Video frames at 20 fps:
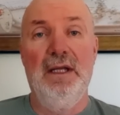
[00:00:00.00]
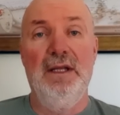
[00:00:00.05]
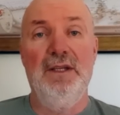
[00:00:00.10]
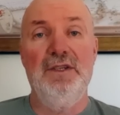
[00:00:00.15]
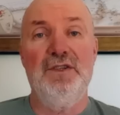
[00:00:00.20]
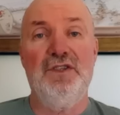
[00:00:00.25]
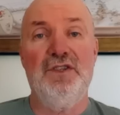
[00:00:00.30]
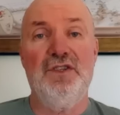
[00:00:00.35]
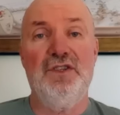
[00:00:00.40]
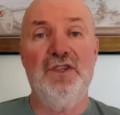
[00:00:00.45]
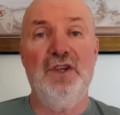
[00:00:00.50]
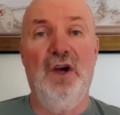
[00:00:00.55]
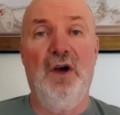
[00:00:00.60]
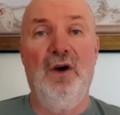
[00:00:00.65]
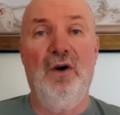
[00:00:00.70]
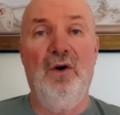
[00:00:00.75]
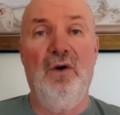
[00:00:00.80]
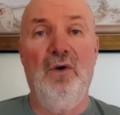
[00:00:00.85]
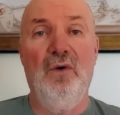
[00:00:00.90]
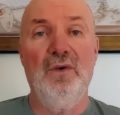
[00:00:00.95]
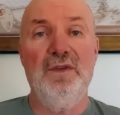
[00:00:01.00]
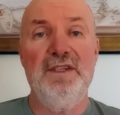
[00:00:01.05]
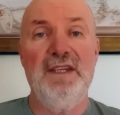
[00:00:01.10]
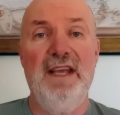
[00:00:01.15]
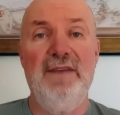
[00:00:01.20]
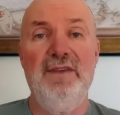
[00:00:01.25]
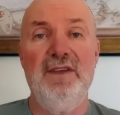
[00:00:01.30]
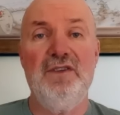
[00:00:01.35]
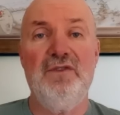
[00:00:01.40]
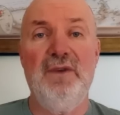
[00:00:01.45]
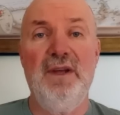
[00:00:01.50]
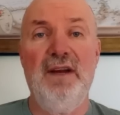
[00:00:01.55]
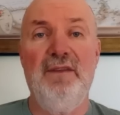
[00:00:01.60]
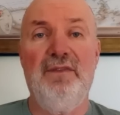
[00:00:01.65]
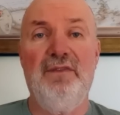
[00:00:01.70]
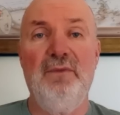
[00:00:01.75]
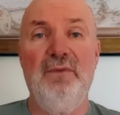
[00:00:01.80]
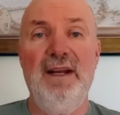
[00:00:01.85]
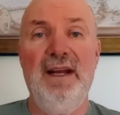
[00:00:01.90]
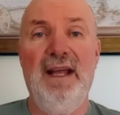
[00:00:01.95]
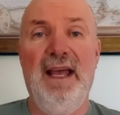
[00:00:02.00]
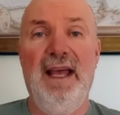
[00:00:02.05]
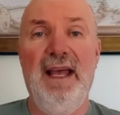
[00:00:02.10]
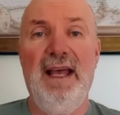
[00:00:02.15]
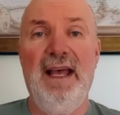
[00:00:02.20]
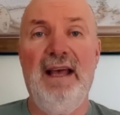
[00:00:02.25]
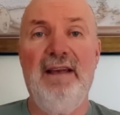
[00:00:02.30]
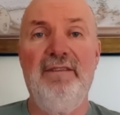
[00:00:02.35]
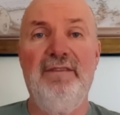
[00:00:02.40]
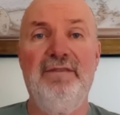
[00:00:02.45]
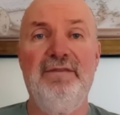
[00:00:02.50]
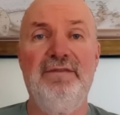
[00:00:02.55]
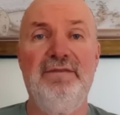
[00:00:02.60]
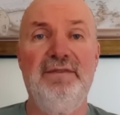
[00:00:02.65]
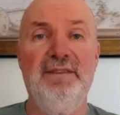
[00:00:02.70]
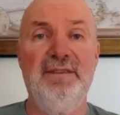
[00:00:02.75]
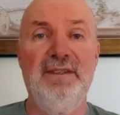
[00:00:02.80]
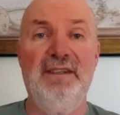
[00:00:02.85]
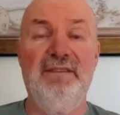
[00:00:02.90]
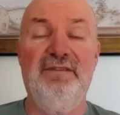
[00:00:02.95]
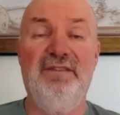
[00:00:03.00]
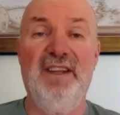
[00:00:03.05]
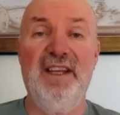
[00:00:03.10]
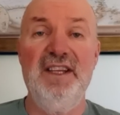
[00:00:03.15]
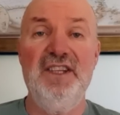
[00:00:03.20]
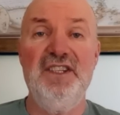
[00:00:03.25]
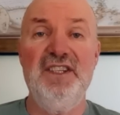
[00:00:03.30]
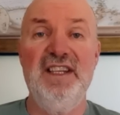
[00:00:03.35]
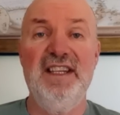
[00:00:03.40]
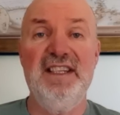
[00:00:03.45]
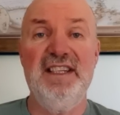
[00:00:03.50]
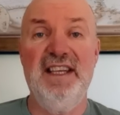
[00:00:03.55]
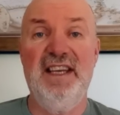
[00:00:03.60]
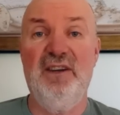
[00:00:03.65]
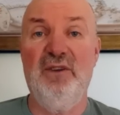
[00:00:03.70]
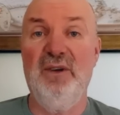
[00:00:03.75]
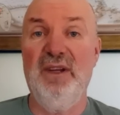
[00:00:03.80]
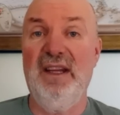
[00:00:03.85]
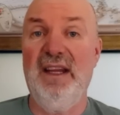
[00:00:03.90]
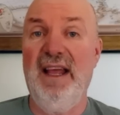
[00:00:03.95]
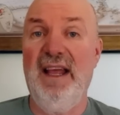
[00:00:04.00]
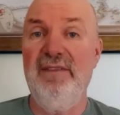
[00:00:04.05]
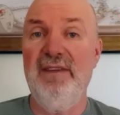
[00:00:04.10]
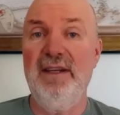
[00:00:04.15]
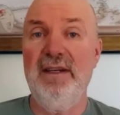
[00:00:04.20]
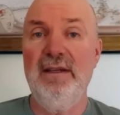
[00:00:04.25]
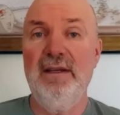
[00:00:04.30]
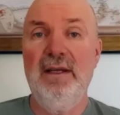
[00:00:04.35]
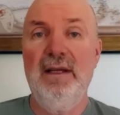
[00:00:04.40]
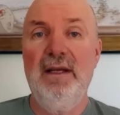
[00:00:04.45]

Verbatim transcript: So savings rate of three and a half, inflation at 10 or 11